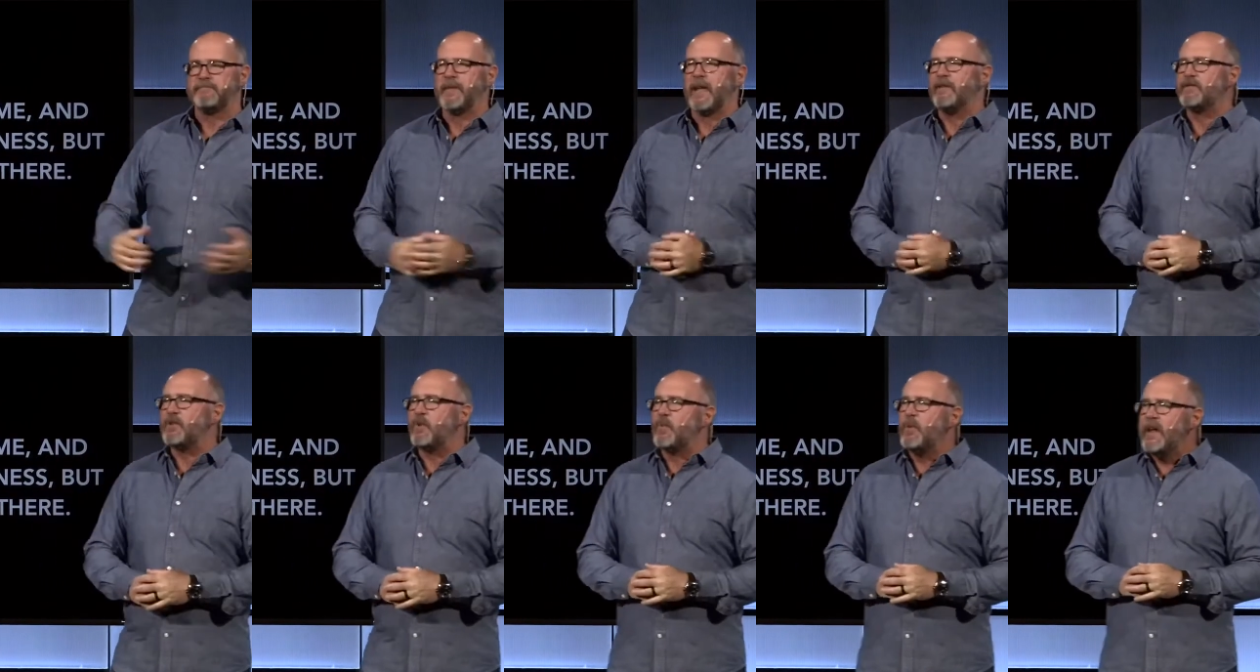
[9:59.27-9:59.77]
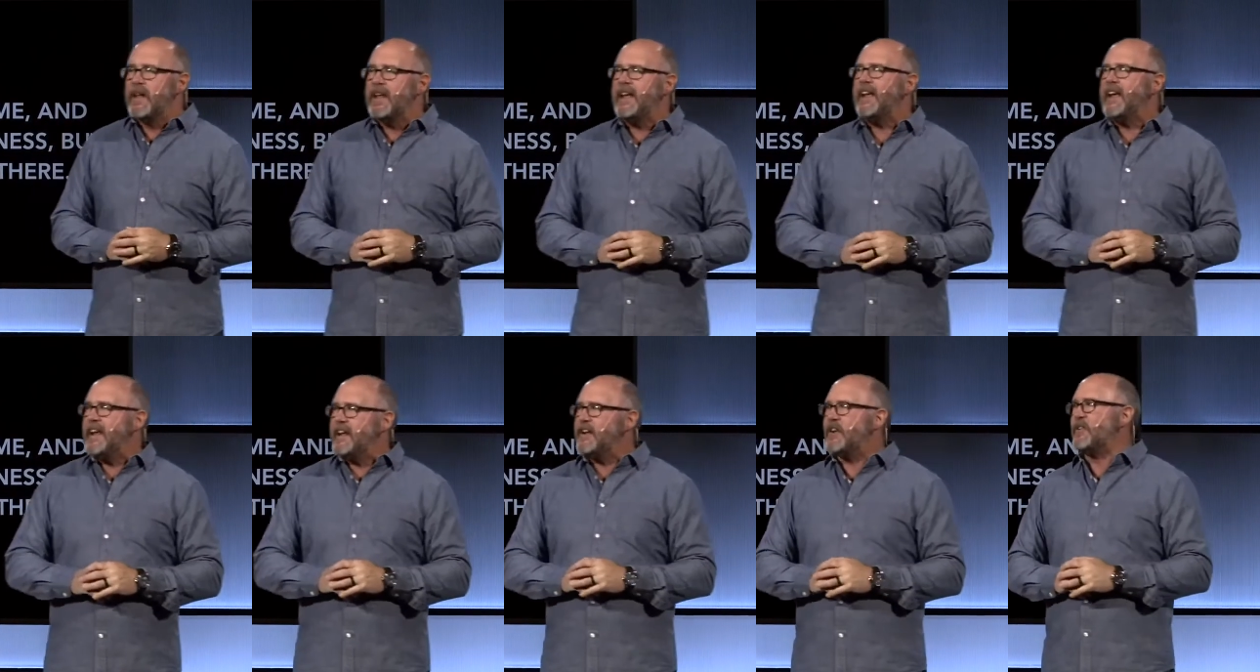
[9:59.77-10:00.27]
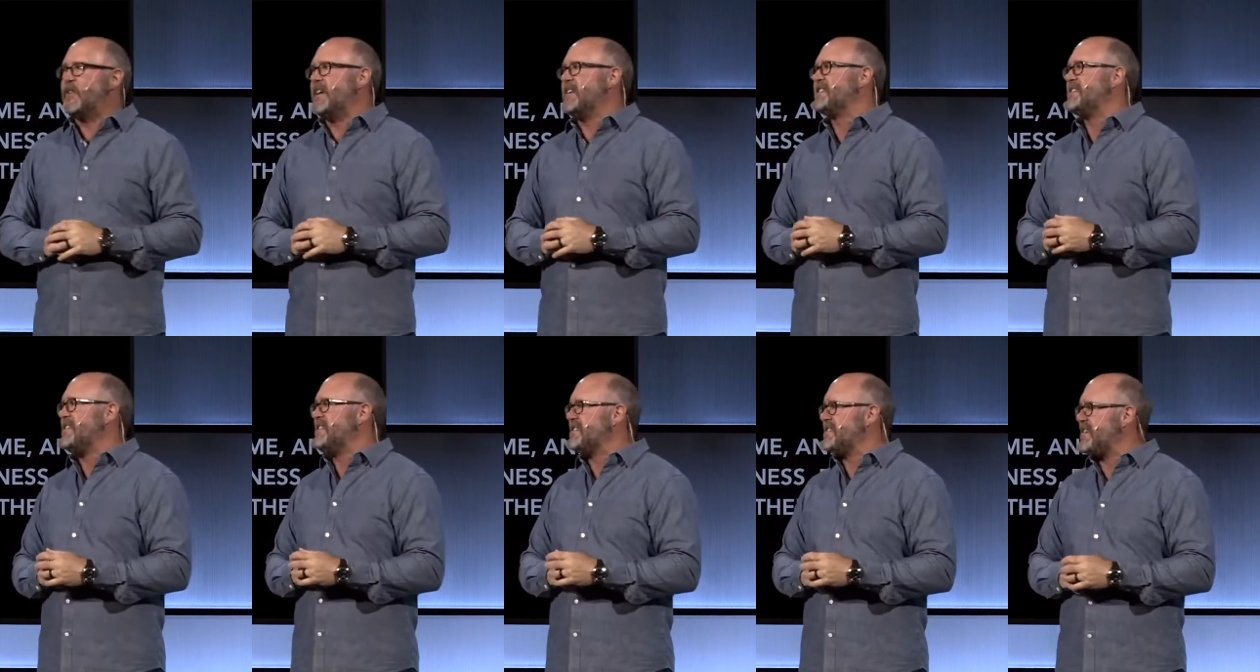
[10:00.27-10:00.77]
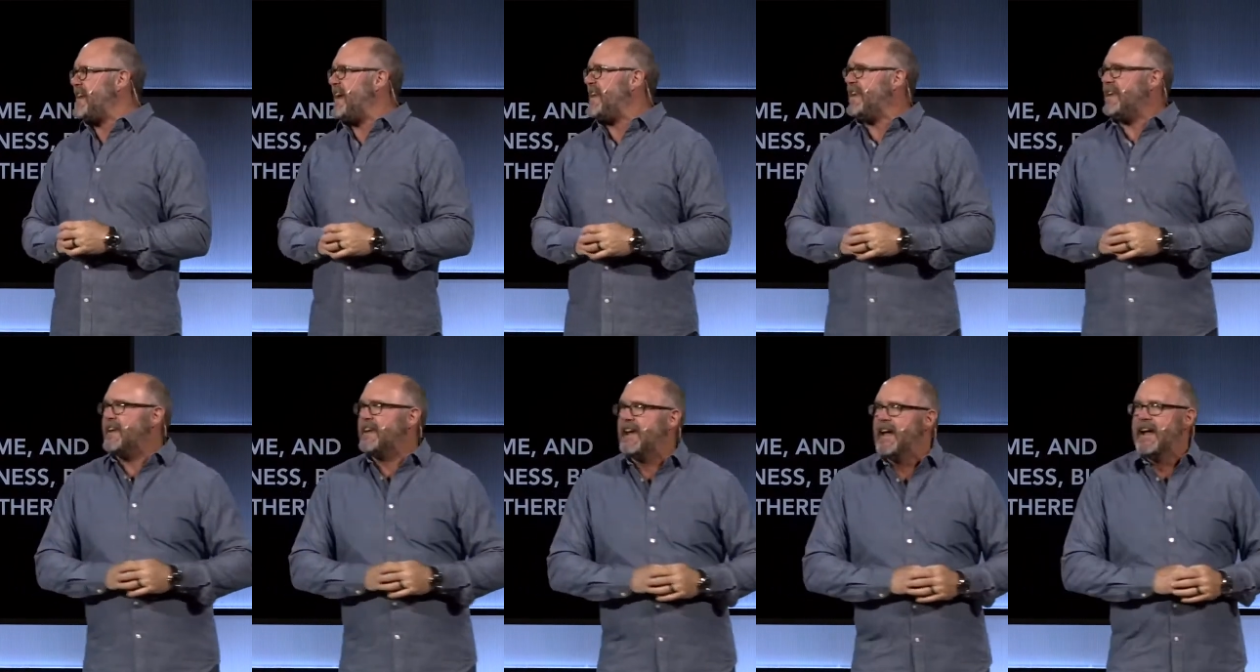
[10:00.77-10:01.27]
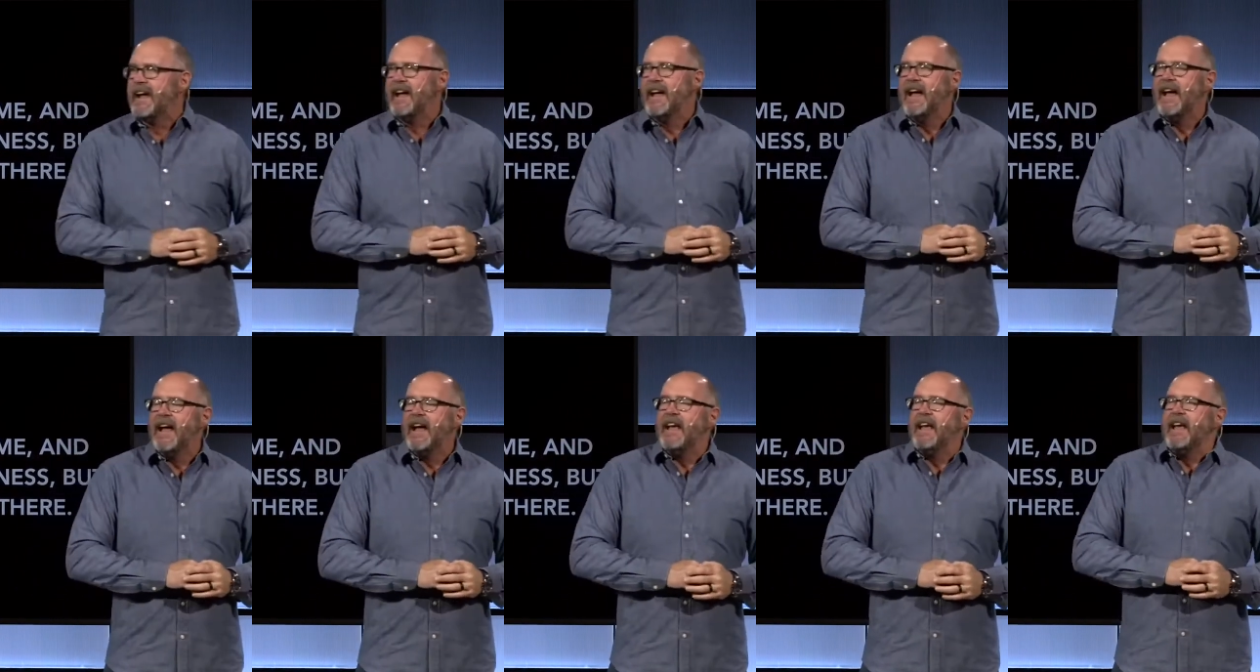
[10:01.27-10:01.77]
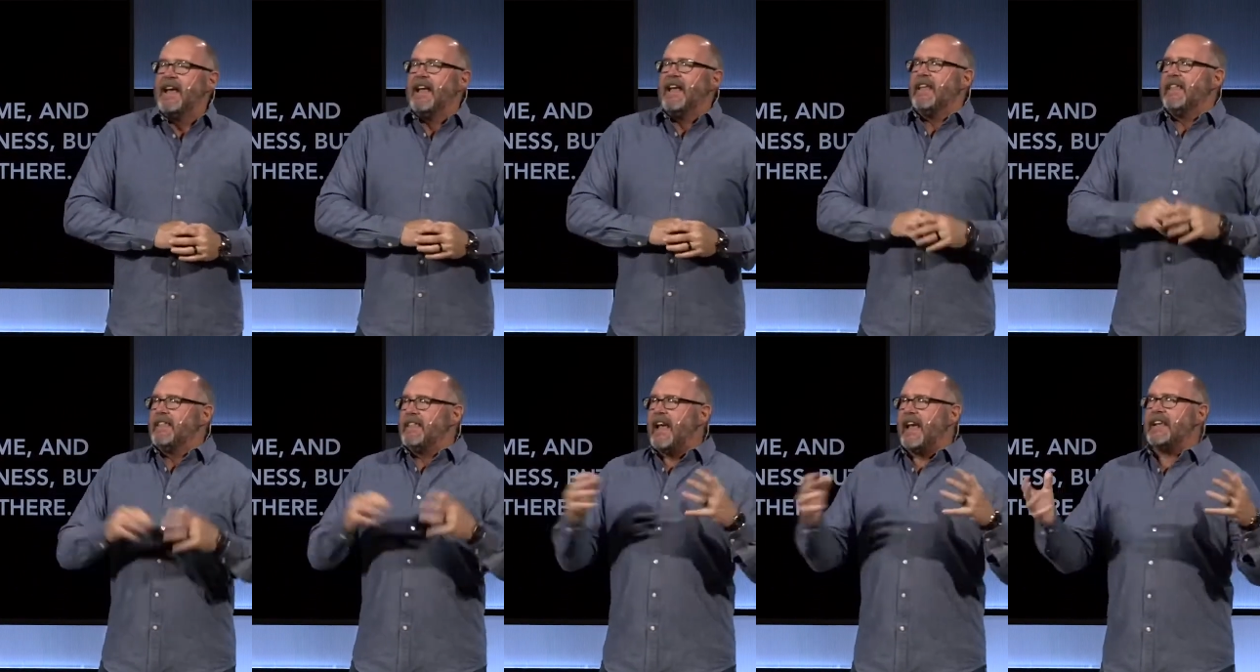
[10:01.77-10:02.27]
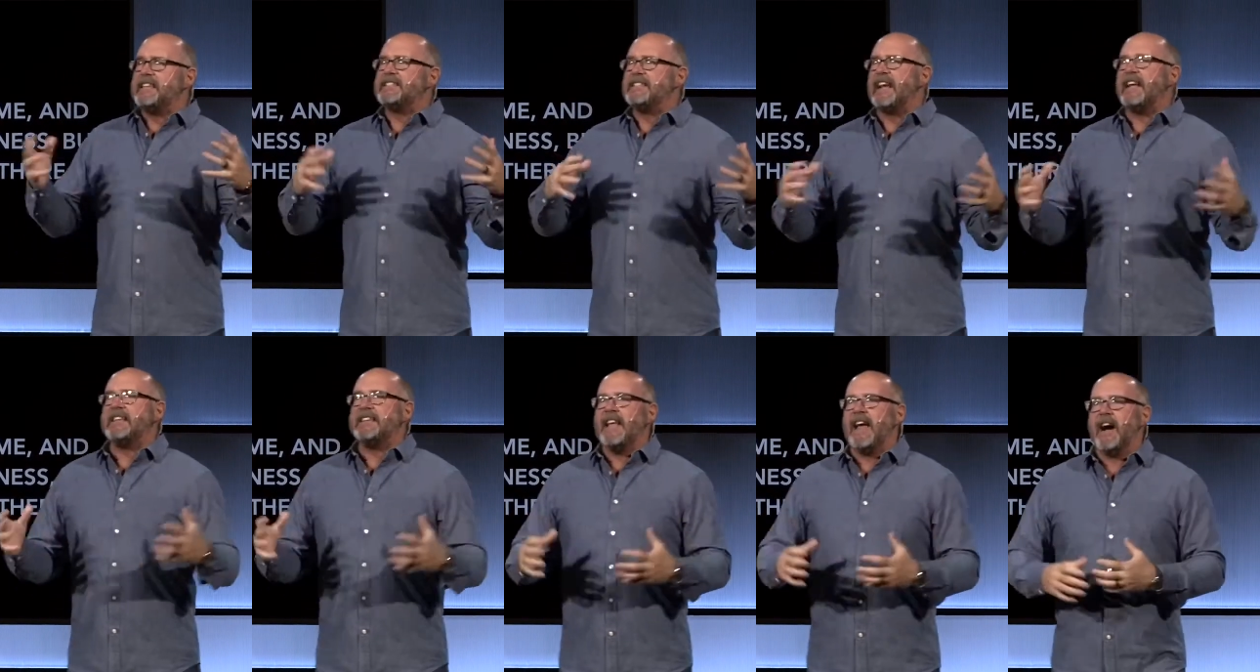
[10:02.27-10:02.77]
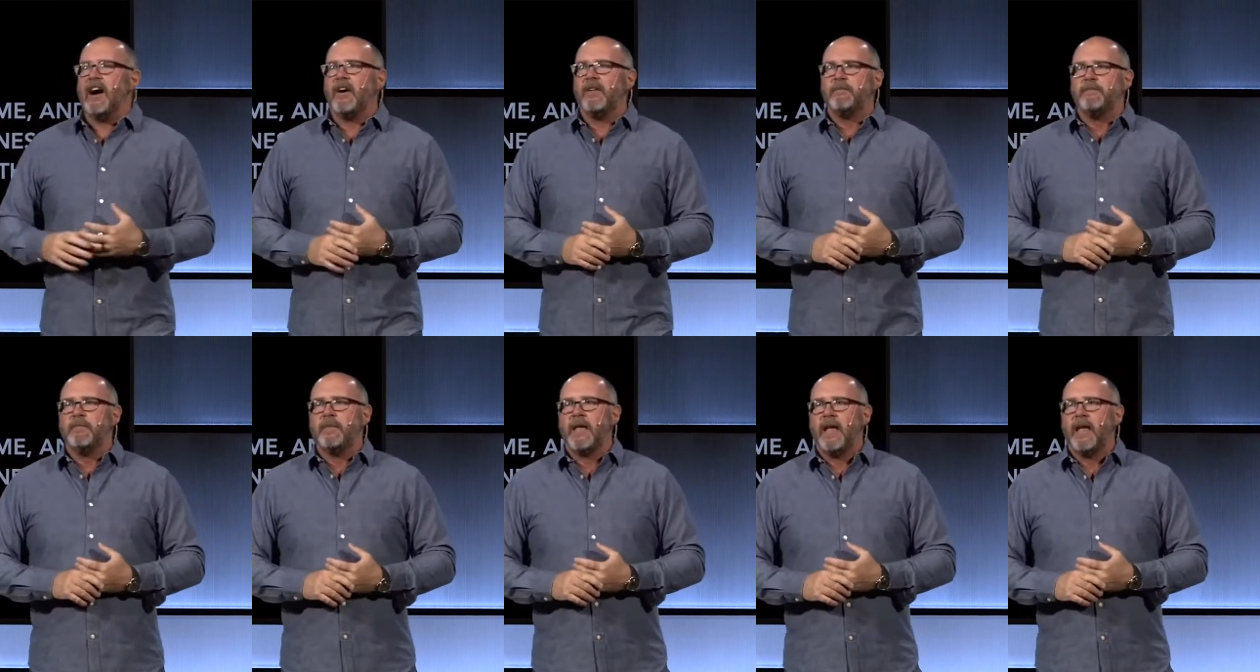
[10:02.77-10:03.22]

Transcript: It was a really interesting study. They sat down